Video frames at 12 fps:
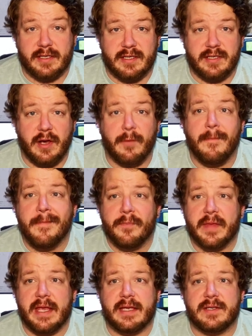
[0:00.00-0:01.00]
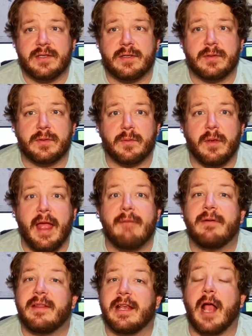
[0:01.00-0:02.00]
So it's
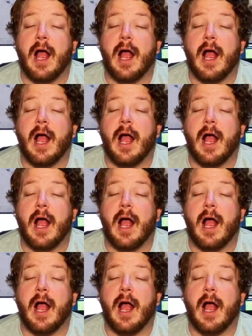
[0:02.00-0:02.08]
everything